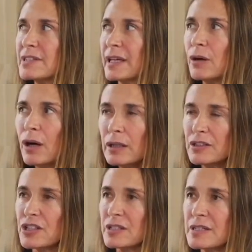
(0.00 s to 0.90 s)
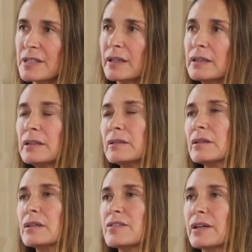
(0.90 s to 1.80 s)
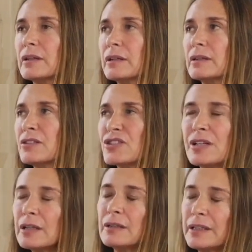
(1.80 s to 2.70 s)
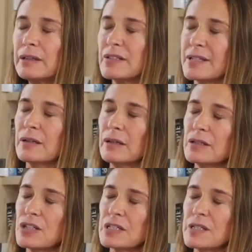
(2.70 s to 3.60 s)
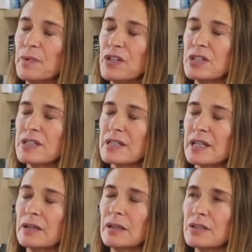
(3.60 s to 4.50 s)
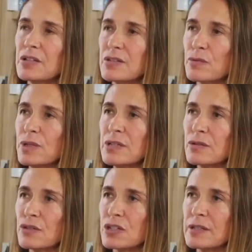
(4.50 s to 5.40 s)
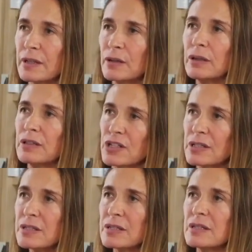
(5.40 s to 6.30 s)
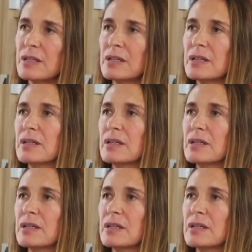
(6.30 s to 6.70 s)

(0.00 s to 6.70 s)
psychologist, she's not a clinical psychologist, but she's a research psychologist,